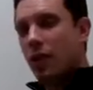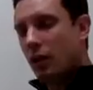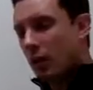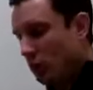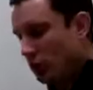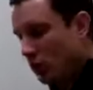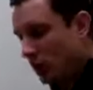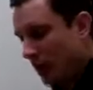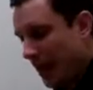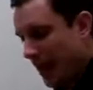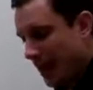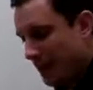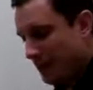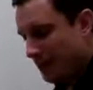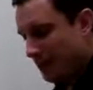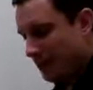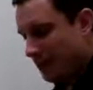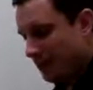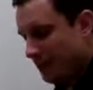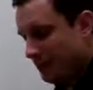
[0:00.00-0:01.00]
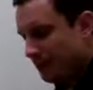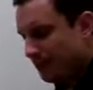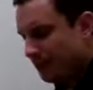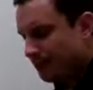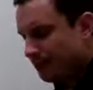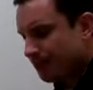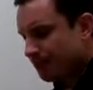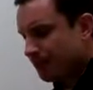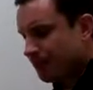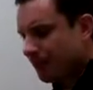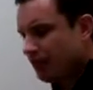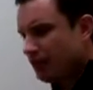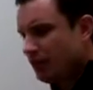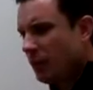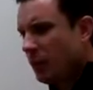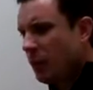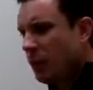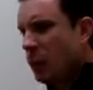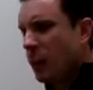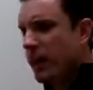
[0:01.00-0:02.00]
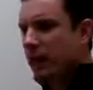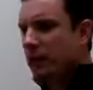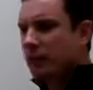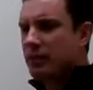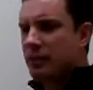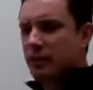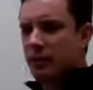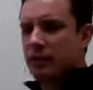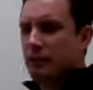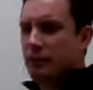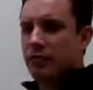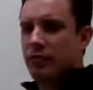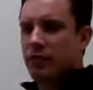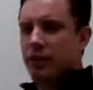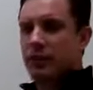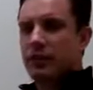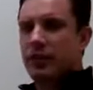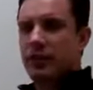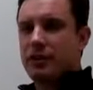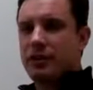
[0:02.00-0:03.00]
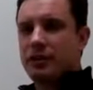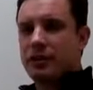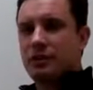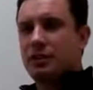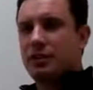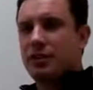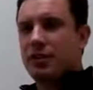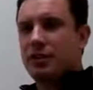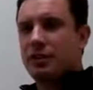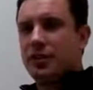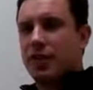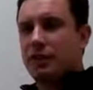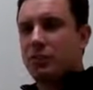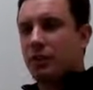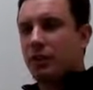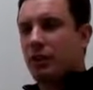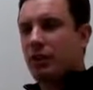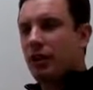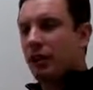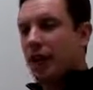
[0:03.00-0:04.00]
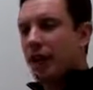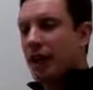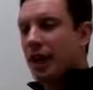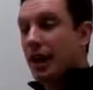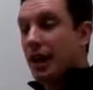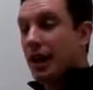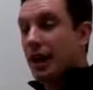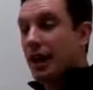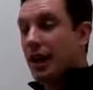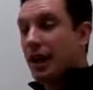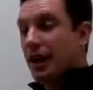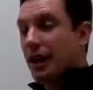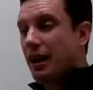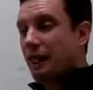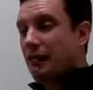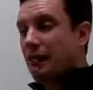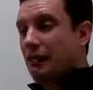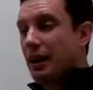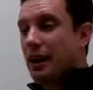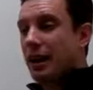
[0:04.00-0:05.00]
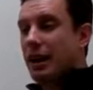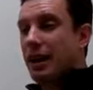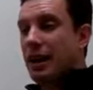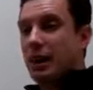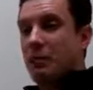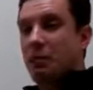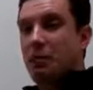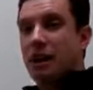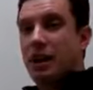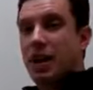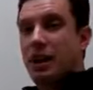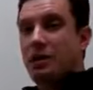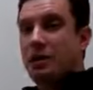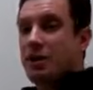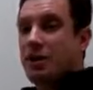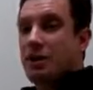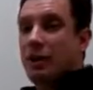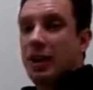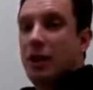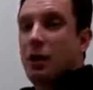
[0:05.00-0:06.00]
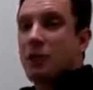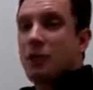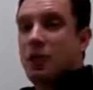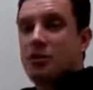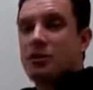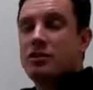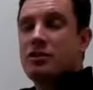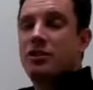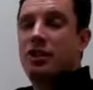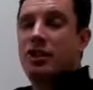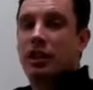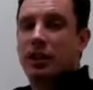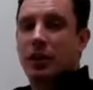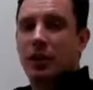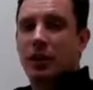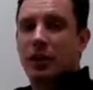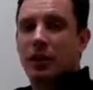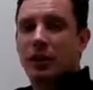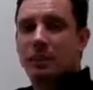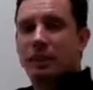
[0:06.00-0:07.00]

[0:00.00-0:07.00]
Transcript: What happens when, very, very simple example, I have an application that now runs in the cloud.